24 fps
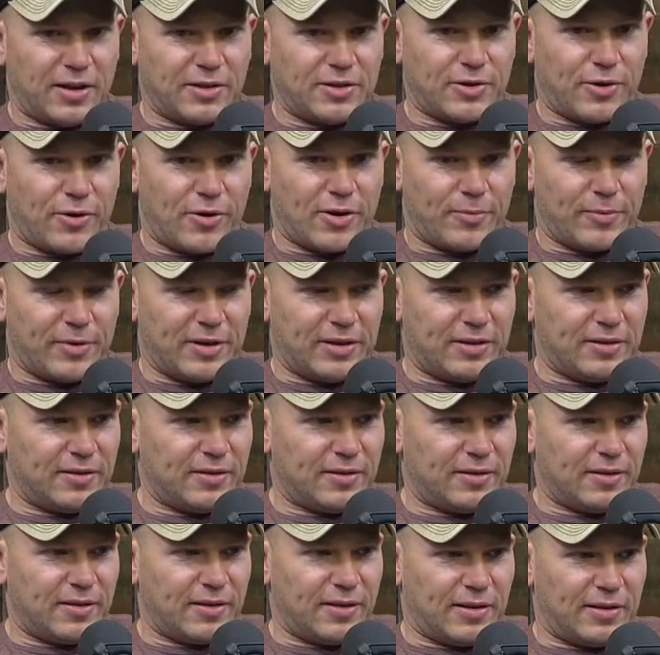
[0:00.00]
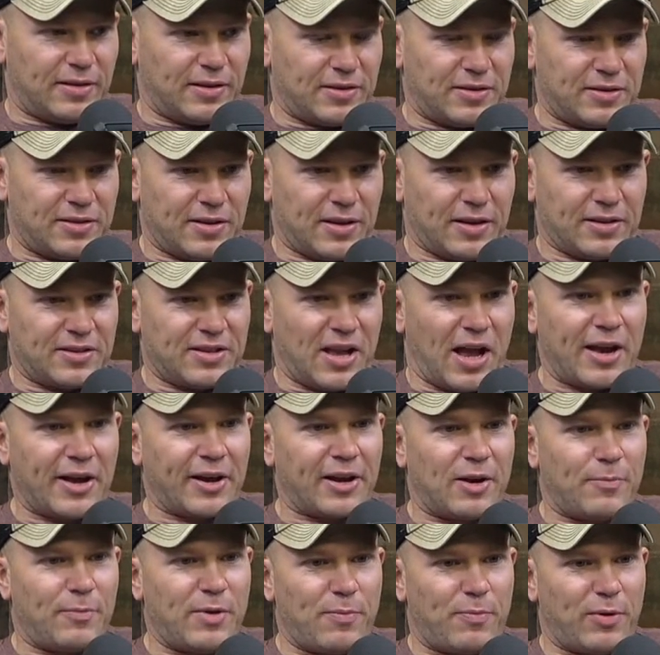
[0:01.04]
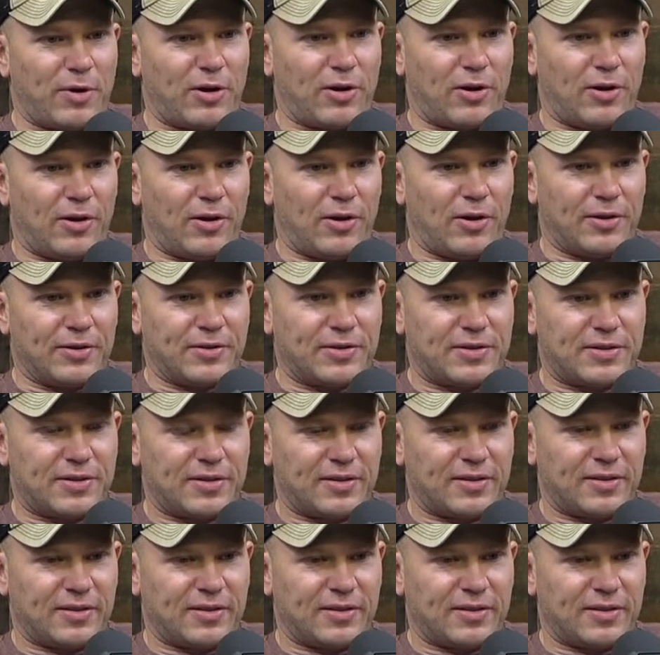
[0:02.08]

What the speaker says: tournament, it's not going to be because